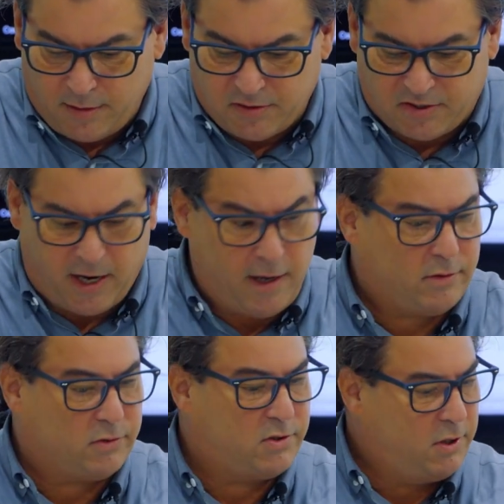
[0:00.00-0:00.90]
The
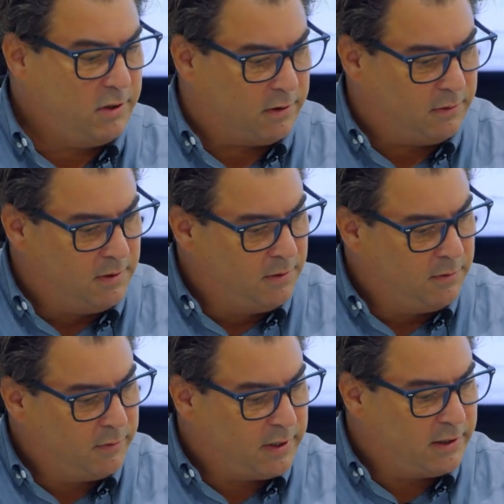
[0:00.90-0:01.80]
scales too,
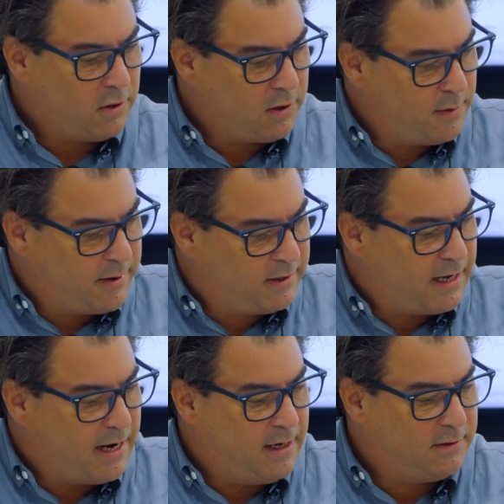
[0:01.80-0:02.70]
when they talk about
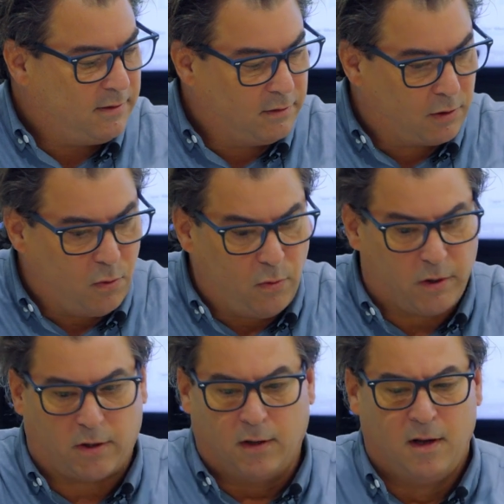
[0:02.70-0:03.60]
the 1/8 and the
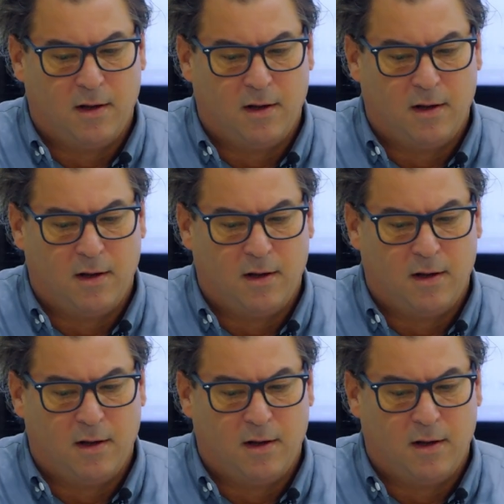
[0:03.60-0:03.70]
1/4.